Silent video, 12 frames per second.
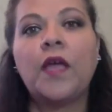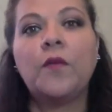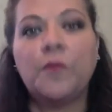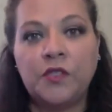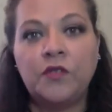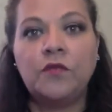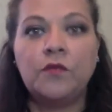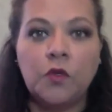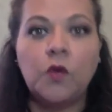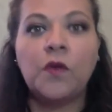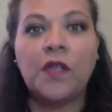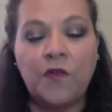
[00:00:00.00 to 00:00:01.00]
but
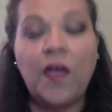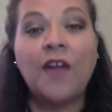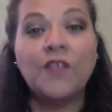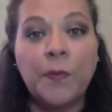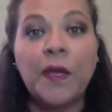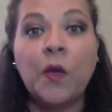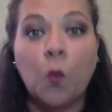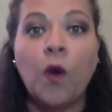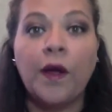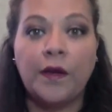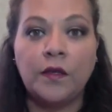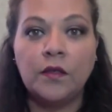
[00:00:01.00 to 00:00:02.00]
if you have to pick
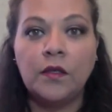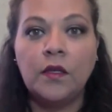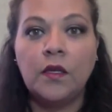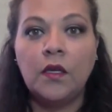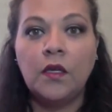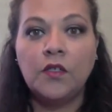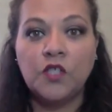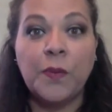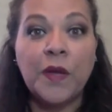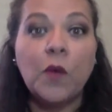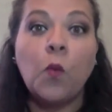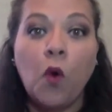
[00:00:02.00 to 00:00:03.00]
one, just
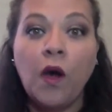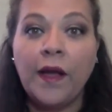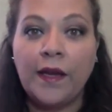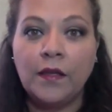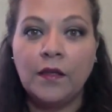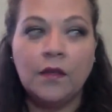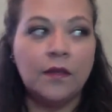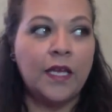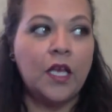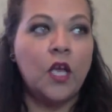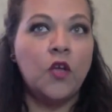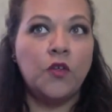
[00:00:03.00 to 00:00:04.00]
pick one.
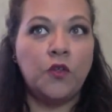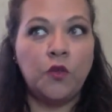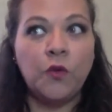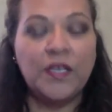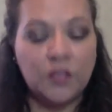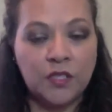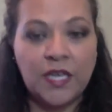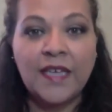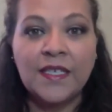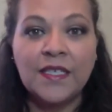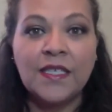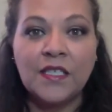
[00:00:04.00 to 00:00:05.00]
Like, you get
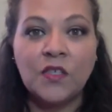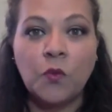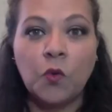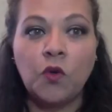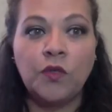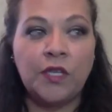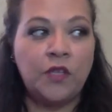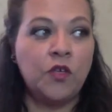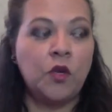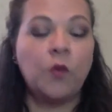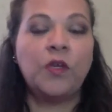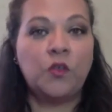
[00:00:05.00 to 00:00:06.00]
taken to Disney World and you
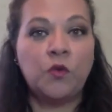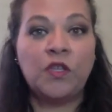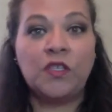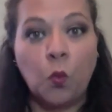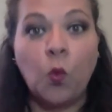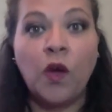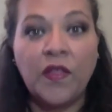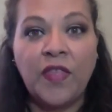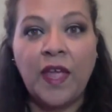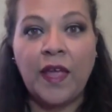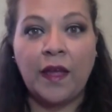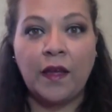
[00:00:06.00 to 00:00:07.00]
can only do this one
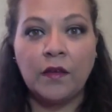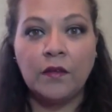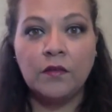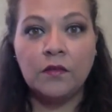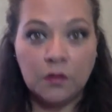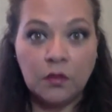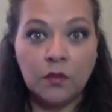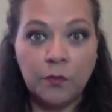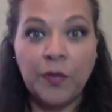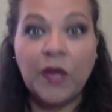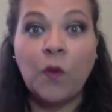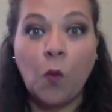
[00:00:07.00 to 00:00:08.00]
thing.
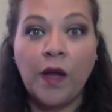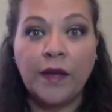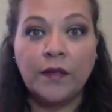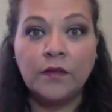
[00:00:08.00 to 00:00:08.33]
Pick one.